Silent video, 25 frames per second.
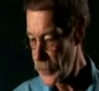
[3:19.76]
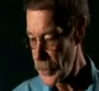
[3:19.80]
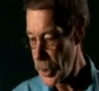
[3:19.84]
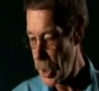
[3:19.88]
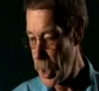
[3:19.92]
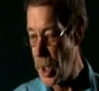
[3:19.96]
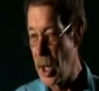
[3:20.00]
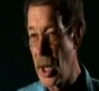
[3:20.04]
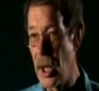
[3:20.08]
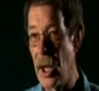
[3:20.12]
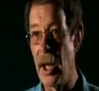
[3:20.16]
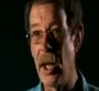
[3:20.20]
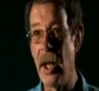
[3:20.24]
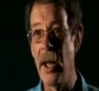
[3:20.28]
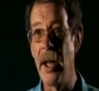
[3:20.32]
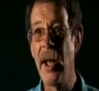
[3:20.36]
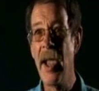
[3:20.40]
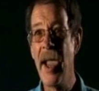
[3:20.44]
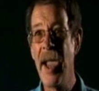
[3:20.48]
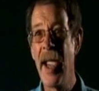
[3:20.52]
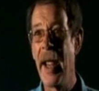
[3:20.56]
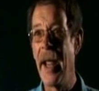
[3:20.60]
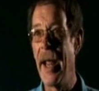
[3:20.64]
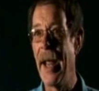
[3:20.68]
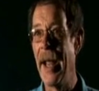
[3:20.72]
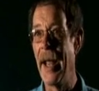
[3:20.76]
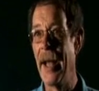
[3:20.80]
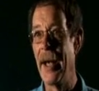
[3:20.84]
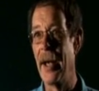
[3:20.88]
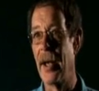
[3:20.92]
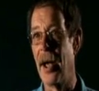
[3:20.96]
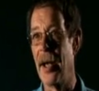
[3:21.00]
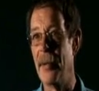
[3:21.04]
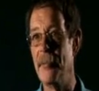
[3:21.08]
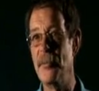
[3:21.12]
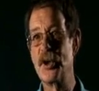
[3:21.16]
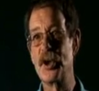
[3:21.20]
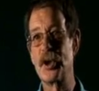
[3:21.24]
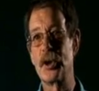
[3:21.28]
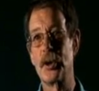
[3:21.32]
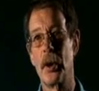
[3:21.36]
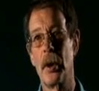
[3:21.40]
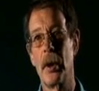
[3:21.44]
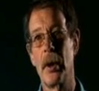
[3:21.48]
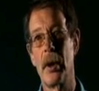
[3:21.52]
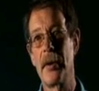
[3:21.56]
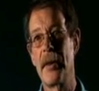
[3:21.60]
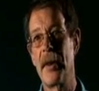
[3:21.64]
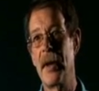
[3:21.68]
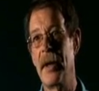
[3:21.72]
And I'm
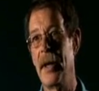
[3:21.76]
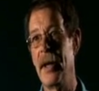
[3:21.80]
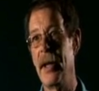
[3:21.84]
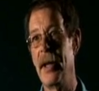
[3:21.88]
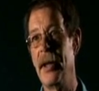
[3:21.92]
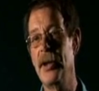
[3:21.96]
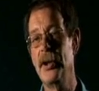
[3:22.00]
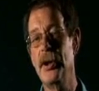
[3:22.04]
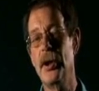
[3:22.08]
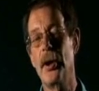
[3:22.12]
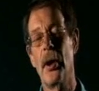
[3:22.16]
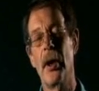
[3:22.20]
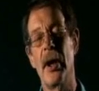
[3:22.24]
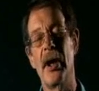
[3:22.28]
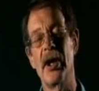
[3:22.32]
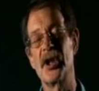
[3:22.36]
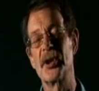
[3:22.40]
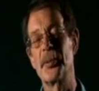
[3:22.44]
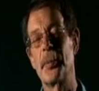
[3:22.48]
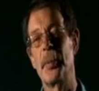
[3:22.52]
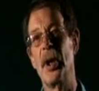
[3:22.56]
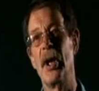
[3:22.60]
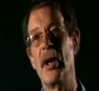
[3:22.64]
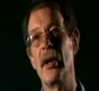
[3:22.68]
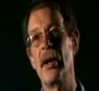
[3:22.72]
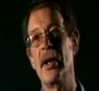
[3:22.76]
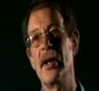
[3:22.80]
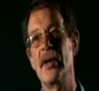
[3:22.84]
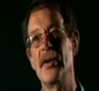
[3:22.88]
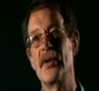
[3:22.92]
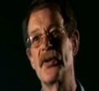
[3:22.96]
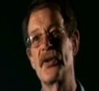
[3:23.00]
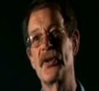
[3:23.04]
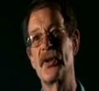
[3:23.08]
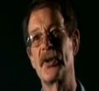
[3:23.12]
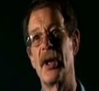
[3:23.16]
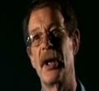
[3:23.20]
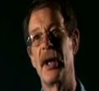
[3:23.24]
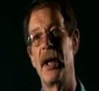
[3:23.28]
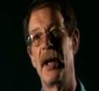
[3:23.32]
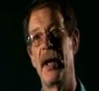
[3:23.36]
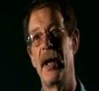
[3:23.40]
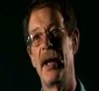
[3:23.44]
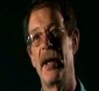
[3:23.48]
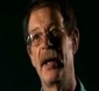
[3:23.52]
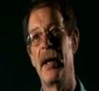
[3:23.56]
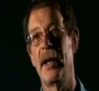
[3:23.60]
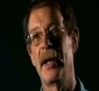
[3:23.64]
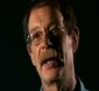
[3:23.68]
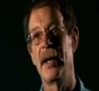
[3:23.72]
sure that in your experience
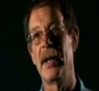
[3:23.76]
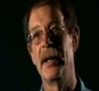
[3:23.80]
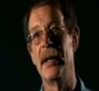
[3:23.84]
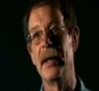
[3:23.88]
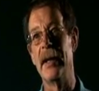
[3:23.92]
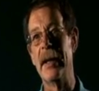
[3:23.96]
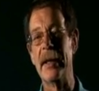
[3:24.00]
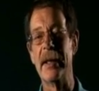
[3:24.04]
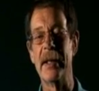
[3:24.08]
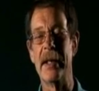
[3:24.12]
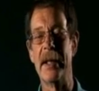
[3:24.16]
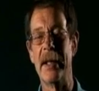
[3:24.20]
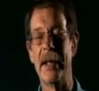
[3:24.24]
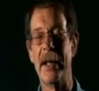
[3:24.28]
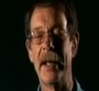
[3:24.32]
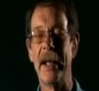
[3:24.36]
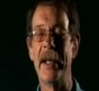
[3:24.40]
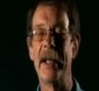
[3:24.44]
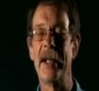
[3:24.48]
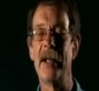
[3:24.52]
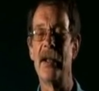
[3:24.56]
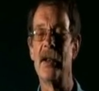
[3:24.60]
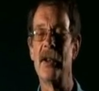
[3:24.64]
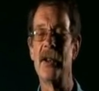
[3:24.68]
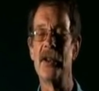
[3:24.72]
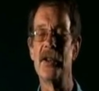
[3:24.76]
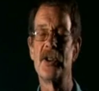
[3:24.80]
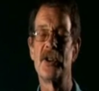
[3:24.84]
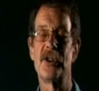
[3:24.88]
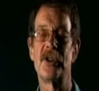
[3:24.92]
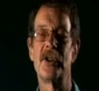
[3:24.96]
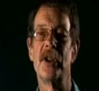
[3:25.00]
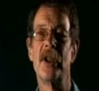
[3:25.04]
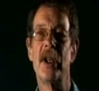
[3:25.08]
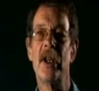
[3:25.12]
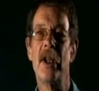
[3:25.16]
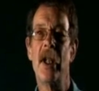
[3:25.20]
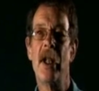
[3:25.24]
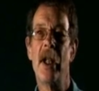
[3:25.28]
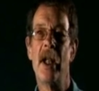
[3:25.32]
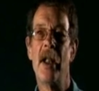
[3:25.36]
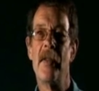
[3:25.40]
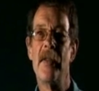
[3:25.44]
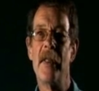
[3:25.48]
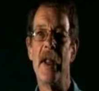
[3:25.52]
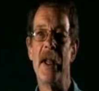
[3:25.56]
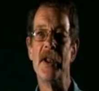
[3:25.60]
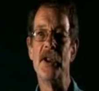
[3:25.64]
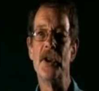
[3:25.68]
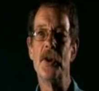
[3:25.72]
in English,
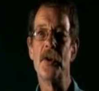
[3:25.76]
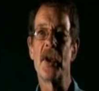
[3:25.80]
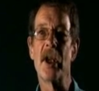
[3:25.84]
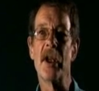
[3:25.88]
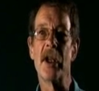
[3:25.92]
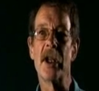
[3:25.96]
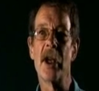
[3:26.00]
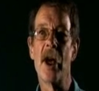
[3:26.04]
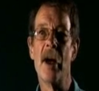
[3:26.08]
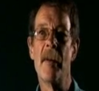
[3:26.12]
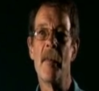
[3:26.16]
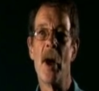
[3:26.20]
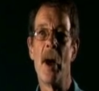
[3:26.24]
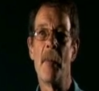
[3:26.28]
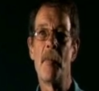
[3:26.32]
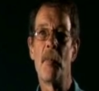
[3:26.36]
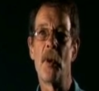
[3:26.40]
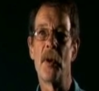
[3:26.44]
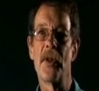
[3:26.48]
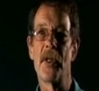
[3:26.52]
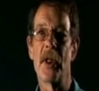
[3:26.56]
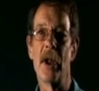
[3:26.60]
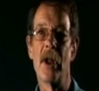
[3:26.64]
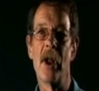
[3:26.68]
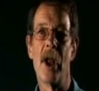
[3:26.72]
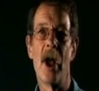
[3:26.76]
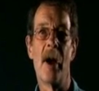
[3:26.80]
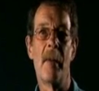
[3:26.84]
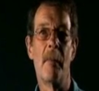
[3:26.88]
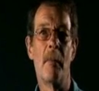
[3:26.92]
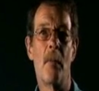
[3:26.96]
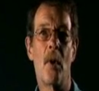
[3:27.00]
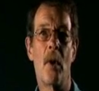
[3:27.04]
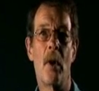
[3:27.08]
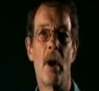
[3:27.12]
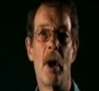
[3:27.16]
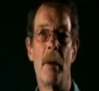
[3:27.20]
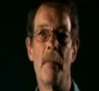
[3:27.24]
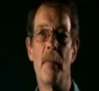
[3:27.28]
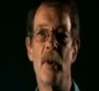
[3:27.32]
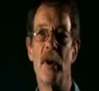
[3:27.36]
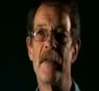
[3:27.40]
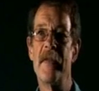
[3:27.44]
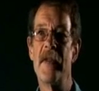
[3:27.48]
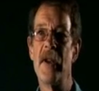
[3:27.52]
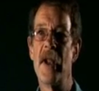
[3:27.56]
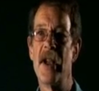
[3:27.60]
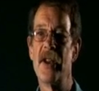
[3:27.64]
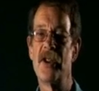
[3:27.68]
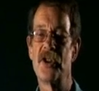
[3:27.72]
that you can come up with a lot more
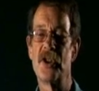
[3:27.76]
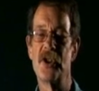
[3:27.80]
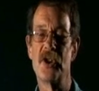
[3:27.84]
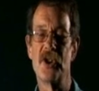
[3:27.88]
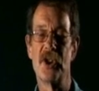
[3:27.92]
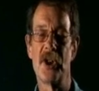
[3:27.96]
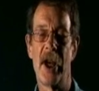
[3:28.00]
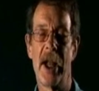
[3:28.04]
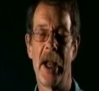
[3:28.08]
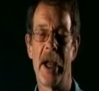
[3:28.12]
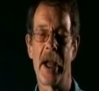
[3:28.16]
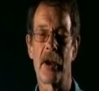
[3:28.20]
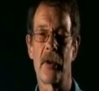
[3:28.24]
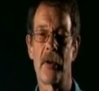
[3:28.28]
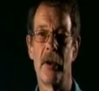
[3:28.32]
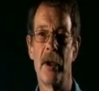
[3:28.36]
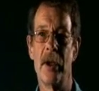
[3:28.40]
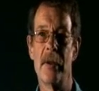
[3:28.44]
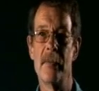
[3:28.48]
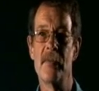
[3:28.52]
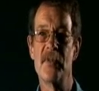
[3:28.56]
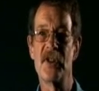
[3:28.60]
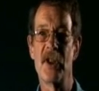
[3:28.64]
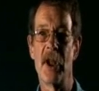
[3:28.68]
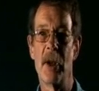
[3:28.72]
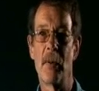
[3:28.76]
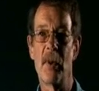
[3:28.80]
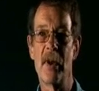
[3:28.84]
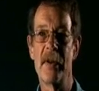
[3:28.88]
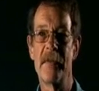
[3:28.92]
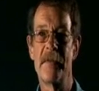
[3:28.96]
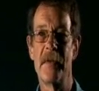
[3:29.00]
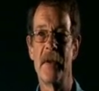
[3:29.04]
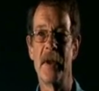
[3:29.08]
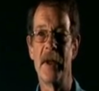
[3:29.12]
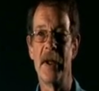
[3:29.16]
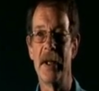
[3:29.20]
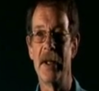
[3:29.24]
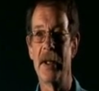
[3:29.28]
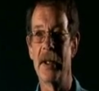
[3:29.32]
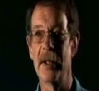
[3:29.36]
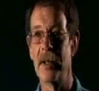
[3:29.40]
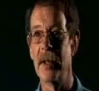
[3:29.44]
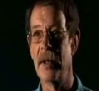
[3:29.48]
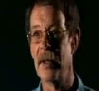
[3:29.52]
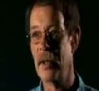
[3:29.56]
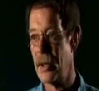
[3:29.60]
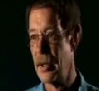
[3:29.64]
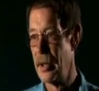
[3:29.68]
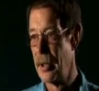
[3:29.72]
abbreviations and acronyms that we fit in.
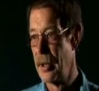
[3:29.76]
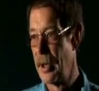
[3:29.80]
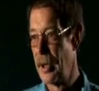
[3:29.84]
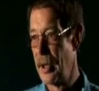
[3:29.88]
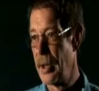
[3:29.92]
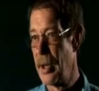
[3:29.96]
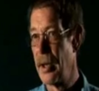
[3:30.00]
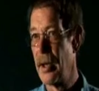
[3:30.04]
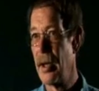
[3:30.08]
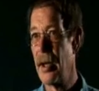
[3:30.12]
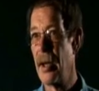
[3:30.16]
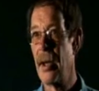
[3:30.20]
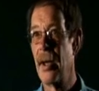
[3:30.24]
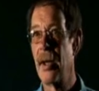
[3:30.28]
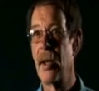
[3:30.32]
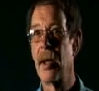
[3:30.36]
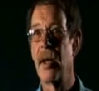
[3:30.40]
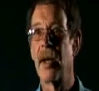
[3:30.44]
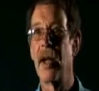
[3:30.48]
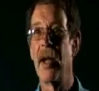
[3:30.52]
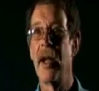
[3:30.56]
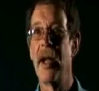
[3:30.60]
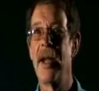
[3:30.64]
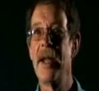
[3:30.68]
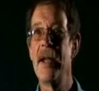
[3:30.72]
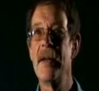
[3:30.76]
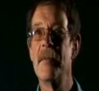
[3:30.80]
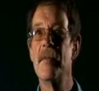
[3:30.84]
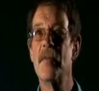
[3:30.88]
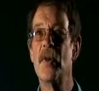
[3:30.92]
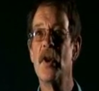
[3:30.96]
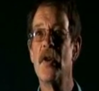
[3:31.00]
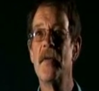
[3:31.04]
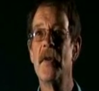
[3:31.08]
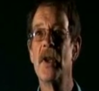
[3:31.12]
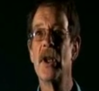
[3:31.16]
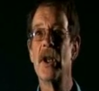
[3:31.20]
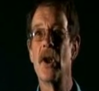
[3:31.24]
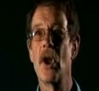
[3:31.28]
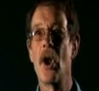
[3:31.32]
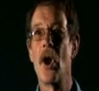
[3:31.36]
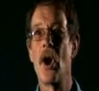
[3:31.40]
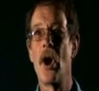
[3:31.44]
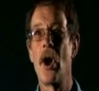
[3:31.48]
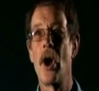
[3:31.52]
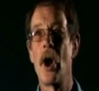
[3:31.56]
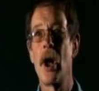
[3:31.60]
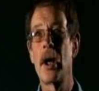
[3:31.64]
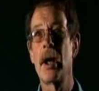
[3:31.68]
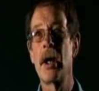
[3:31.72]
Okay, moving
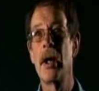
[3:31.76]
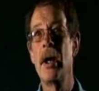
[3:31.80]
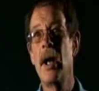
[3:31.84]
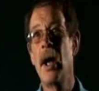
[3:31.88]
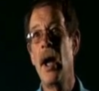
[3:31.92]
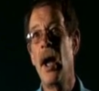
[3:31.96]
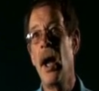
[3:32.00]
along.